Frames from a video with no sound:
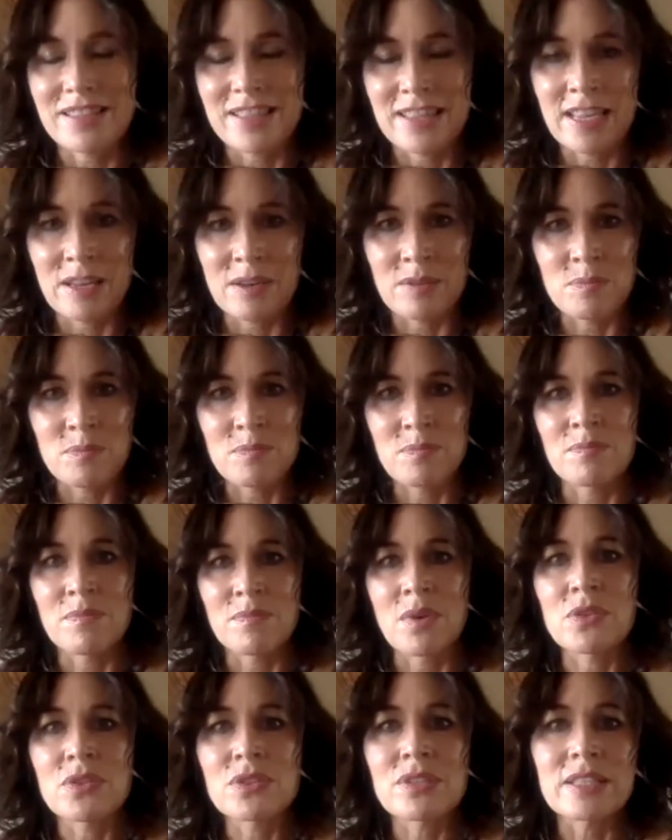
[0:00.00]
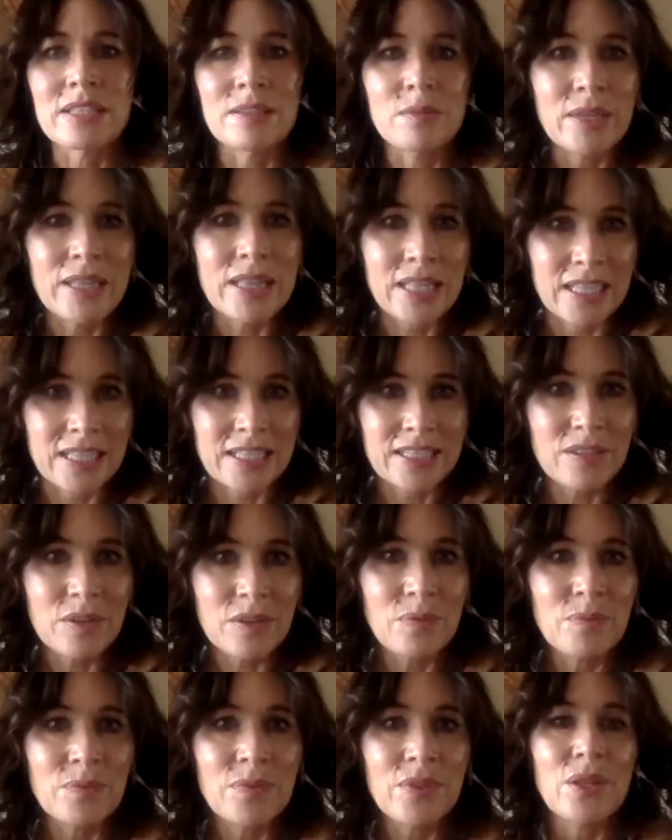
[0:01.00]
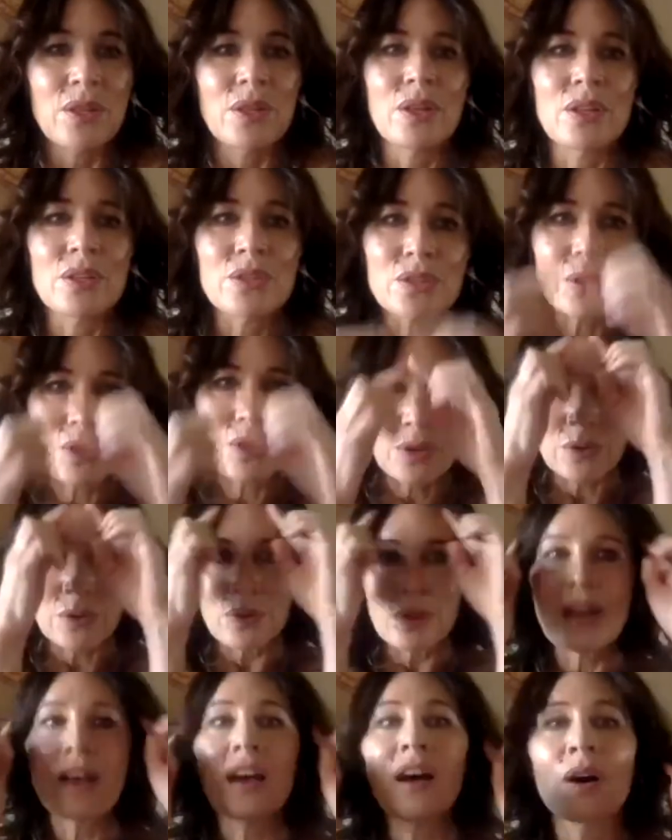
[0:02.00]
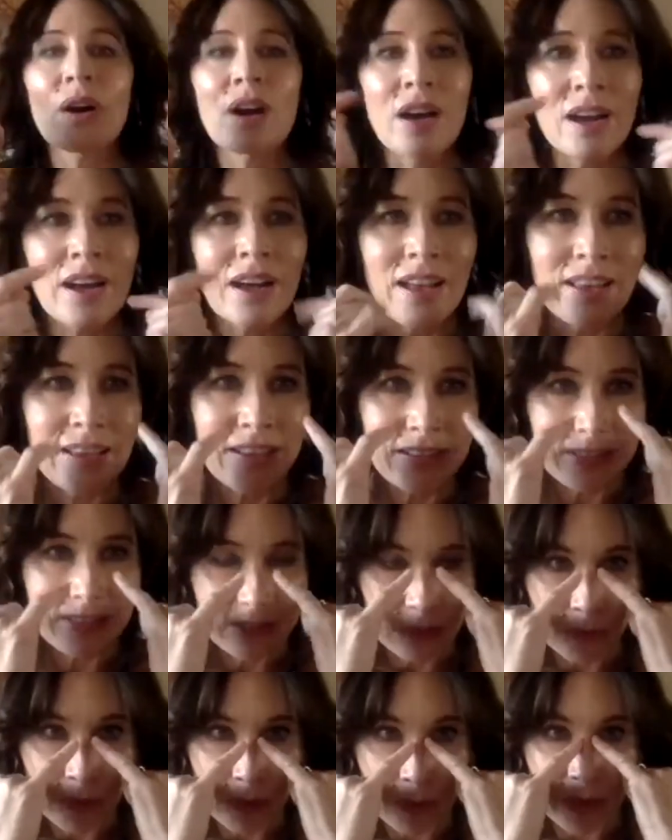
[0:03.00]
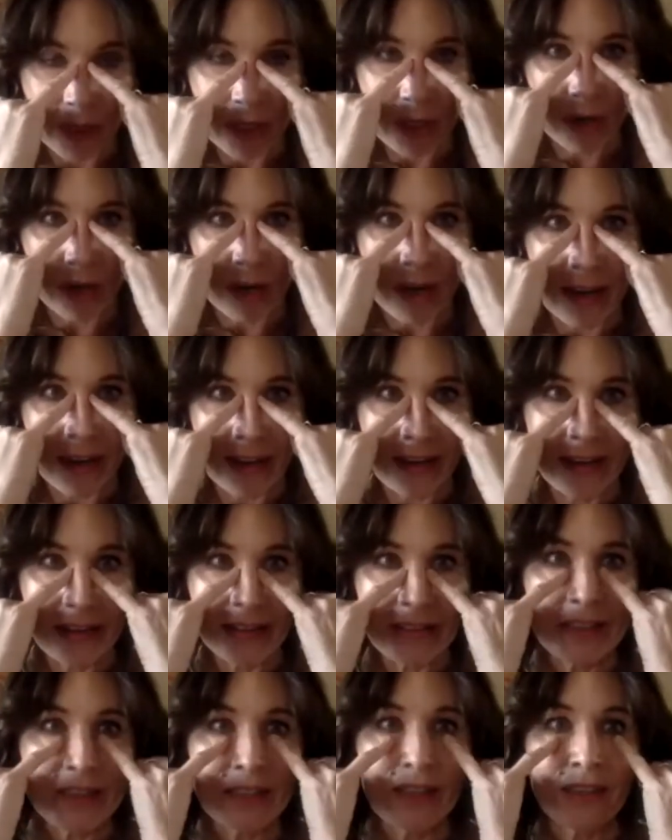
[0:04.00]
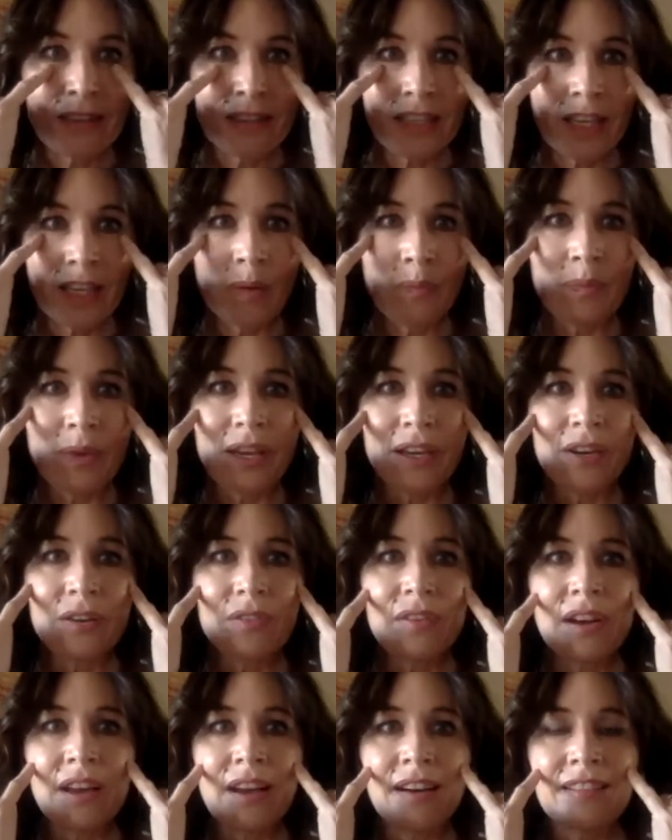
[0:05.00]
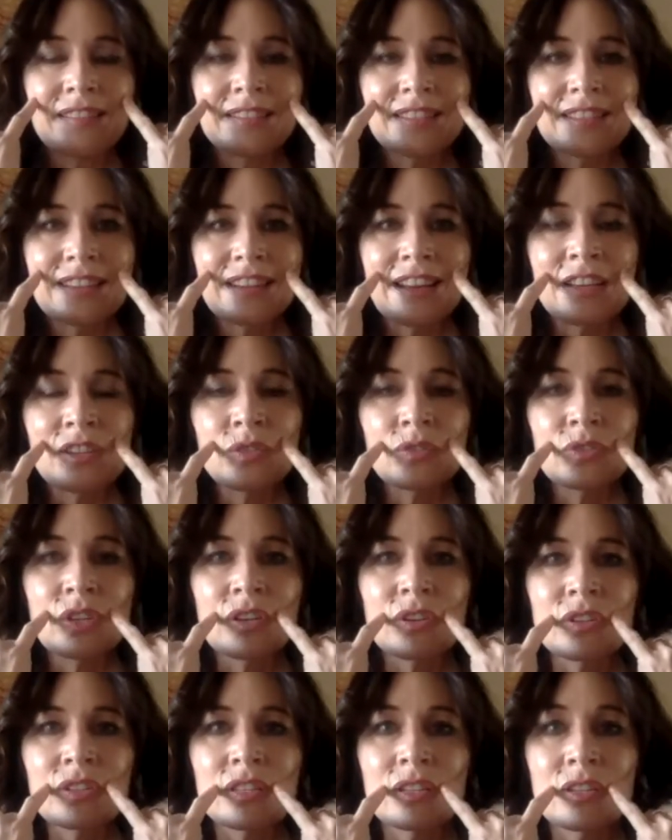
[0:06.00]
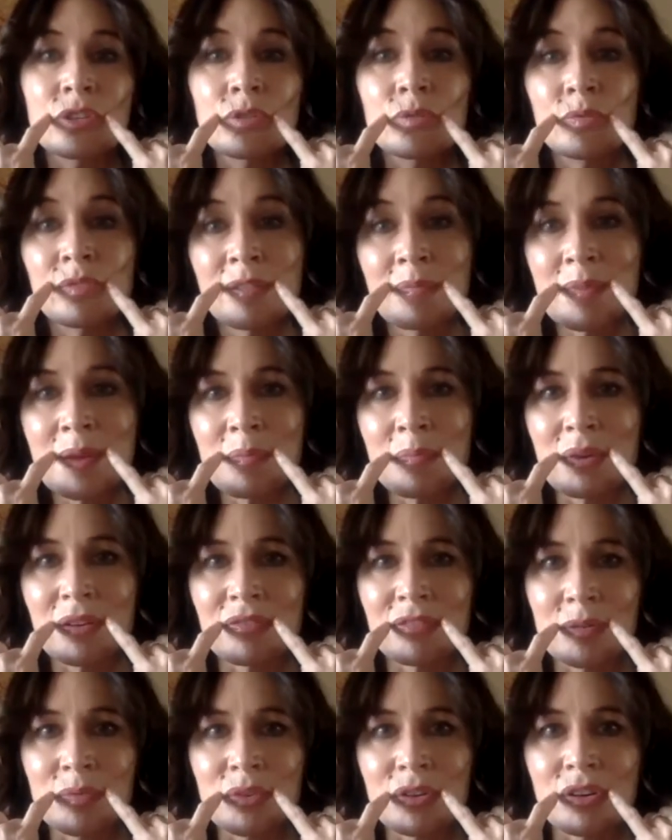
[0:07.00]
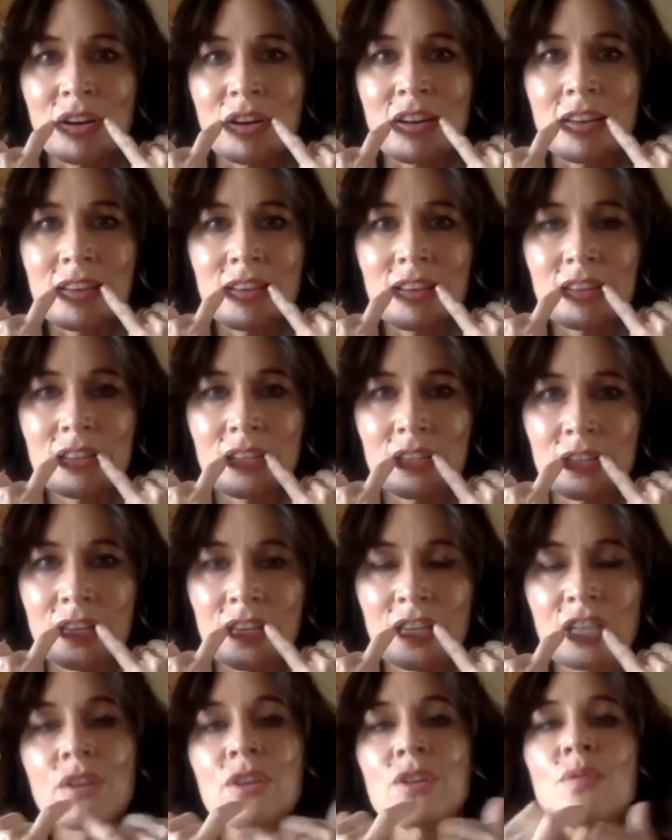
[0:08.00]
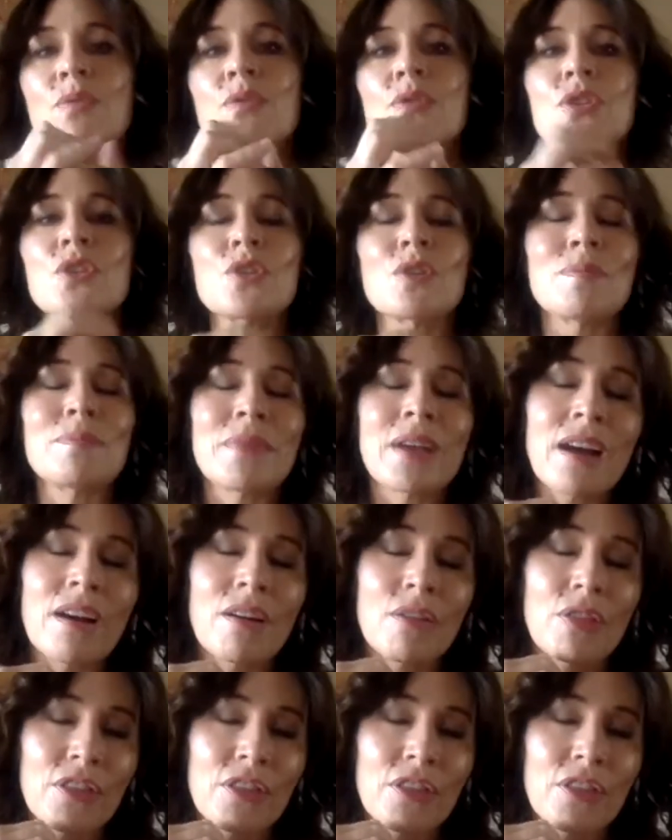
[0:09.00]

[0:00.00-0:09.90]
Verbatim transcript: than mostly we think. And so our eyes, when we cry, the tears come back around, and you'll notice and you'll remember from crying that they go towards your mouth.